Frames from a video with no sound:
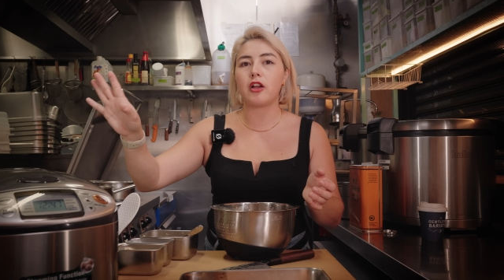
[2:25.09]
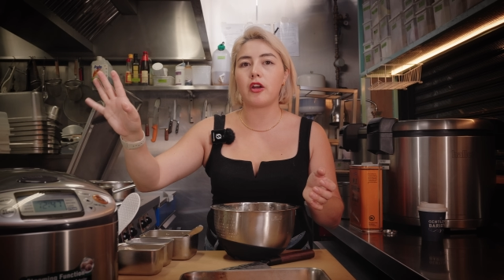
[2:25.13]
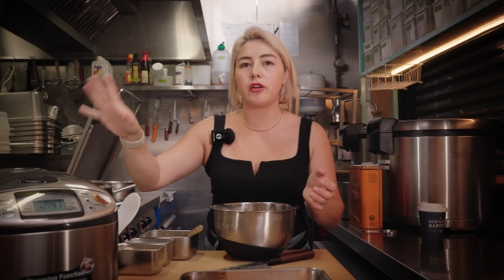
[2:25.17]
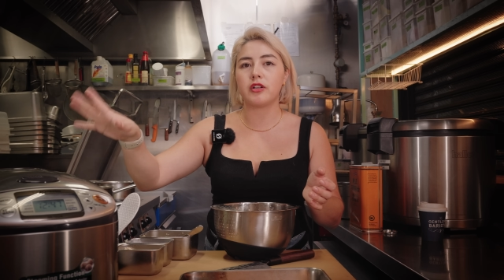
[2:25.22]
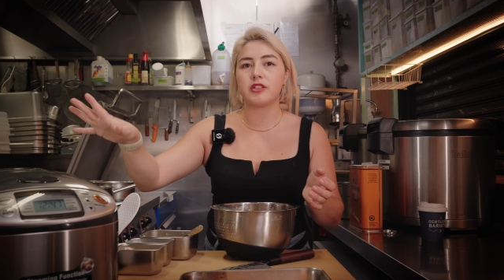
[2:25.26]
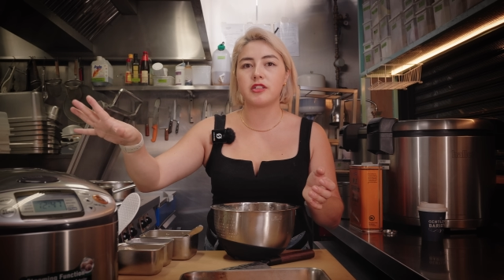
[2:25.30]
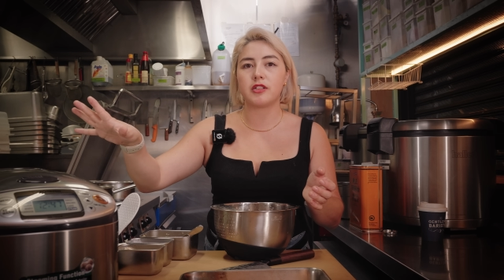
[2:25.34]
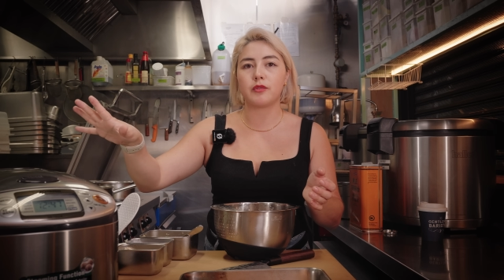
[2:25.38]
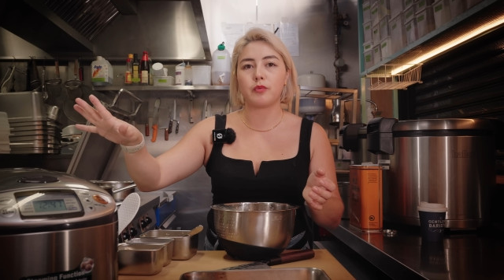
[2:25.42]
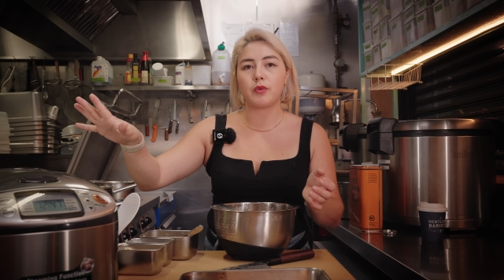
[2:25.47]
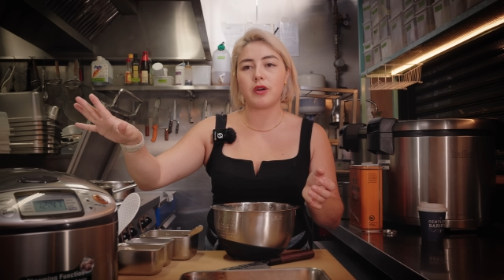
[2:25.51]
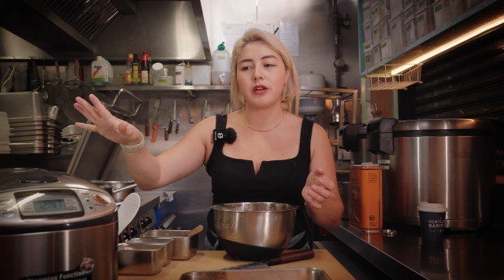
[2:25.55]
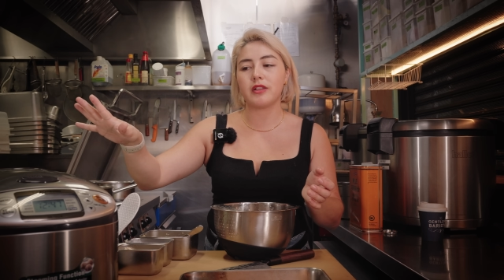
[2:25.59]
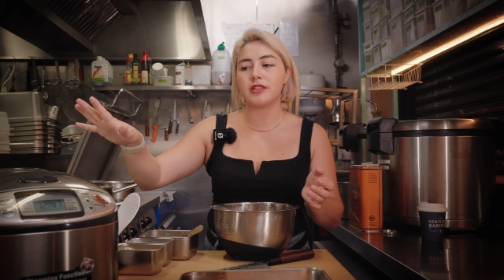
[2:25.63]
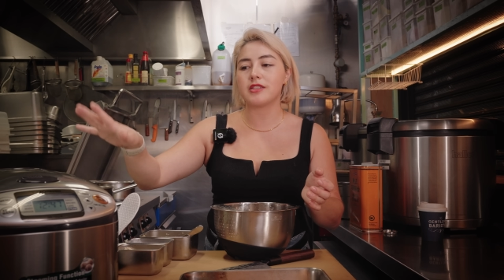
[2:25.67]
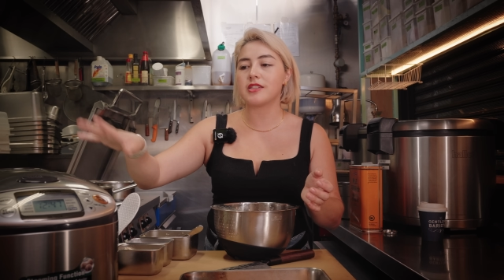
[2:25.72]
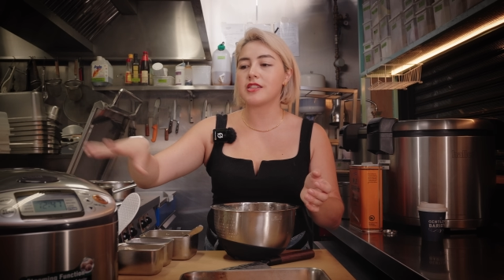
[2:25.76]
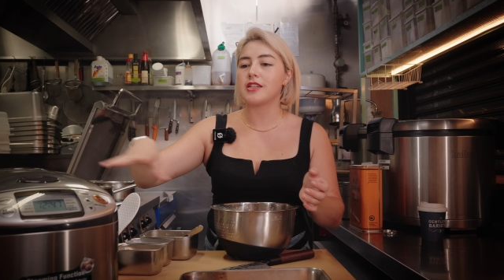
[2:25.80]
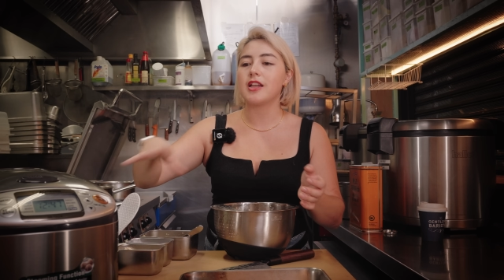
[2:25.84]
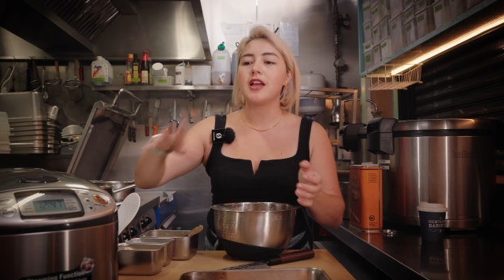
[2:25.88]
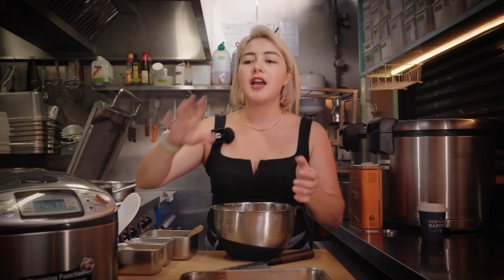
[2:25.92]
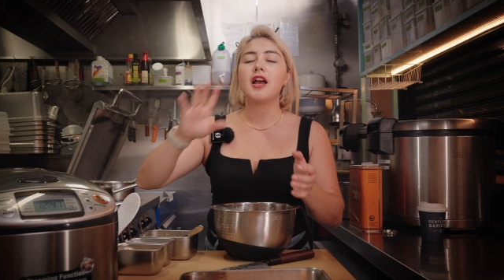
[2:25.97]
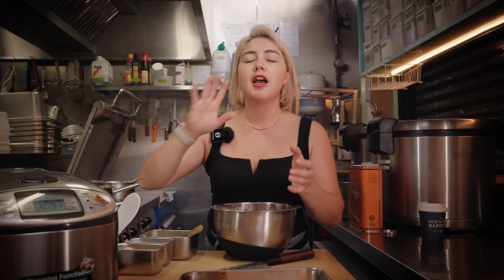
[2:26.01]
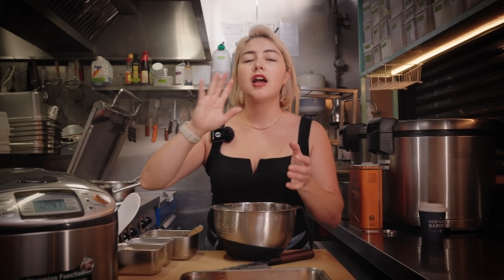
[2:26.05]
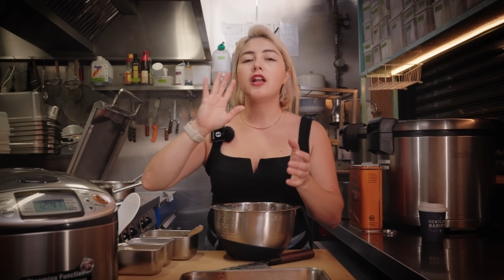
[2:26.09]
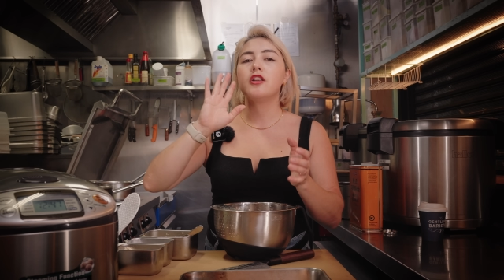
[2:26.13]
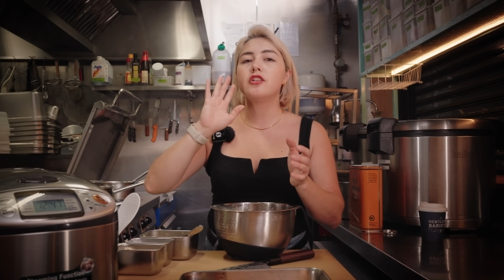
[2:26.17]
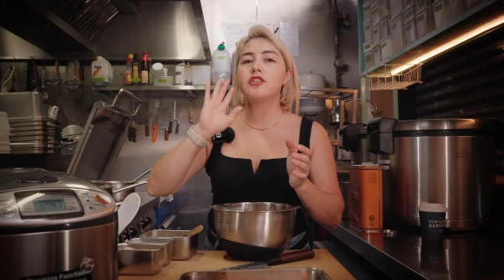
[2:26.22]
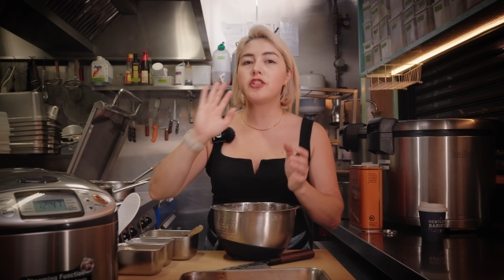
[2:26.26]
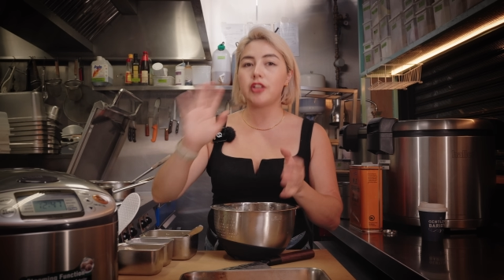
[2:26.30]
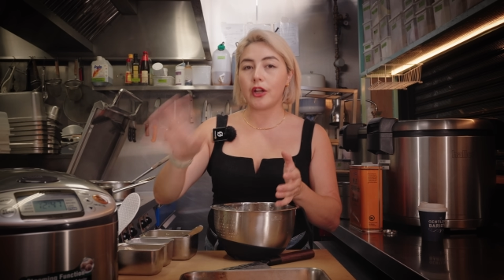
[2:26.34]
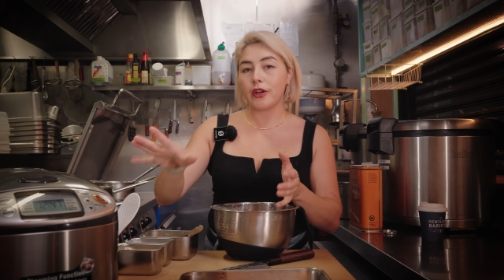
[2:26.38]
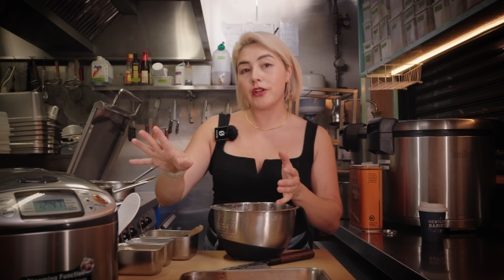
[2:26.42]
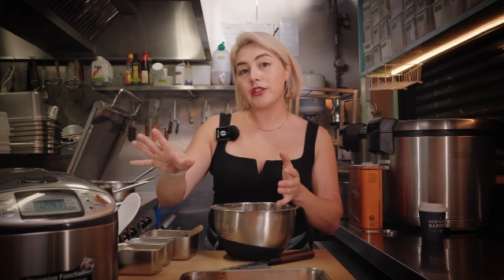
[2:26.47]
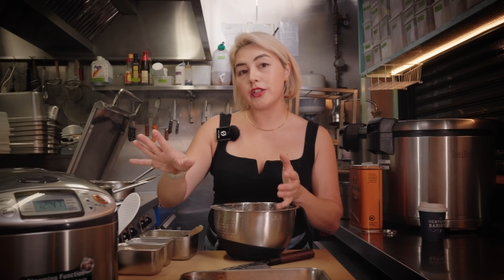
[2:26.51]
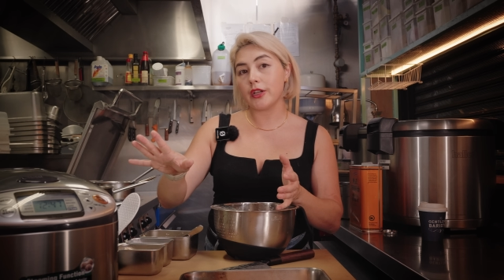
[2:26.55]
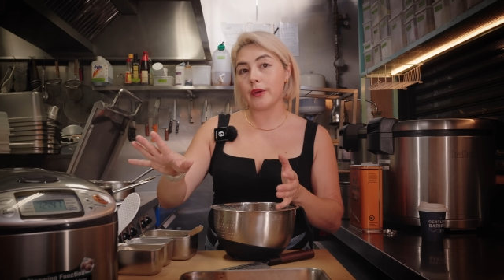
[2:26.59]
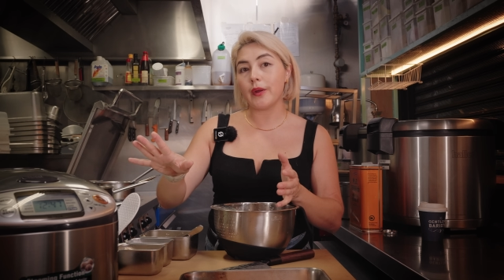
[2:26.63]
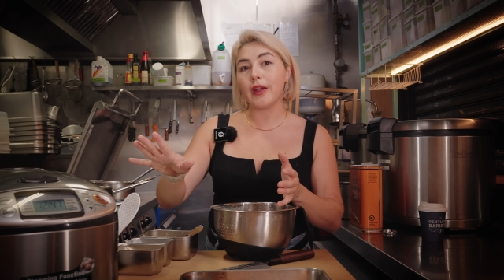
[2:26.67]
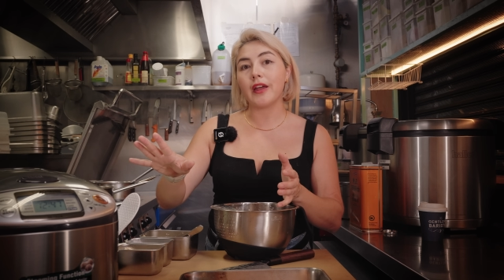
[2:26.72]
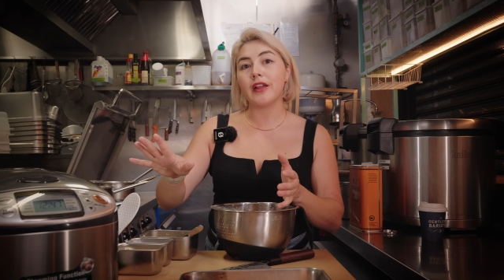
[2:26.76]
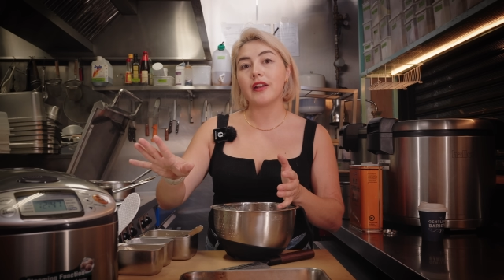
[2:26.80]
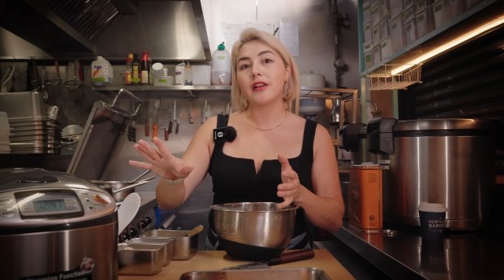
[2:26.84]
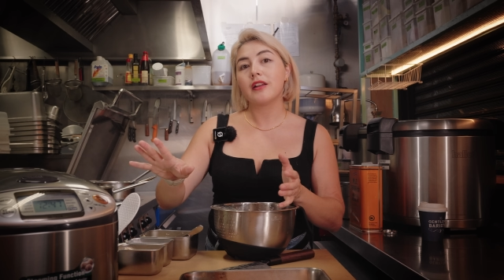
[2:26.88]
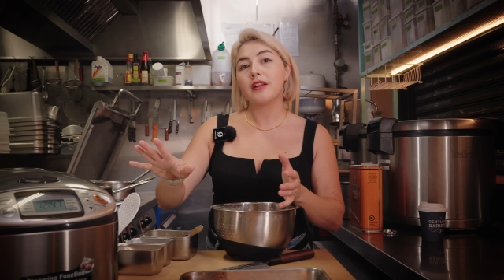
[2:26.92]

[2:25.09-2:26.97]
coated ones, don't do it.